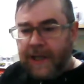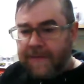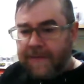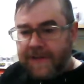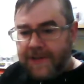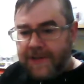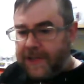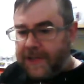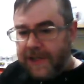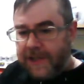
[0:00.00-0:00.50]
if
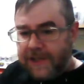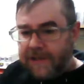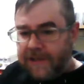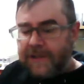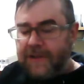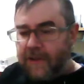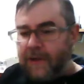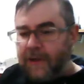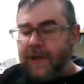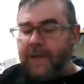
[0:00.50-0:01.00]
it's just
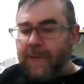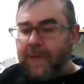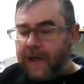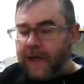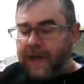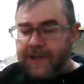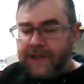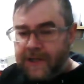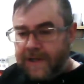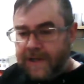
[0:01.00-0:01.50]
doing the
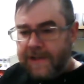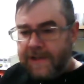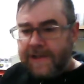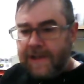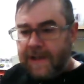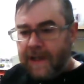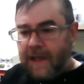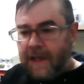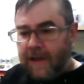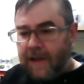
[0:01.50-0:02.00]
predictions
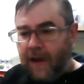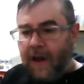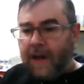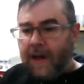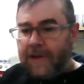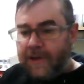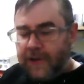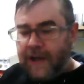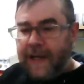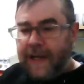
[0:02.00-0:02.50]
and
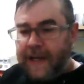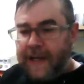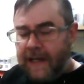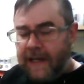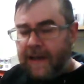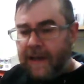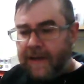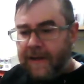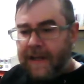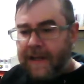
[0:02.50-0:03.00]
not
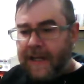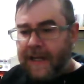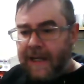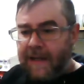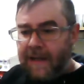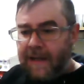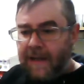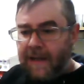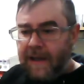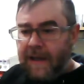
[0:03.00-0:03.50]
training on the
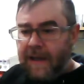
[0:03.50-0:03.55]
data,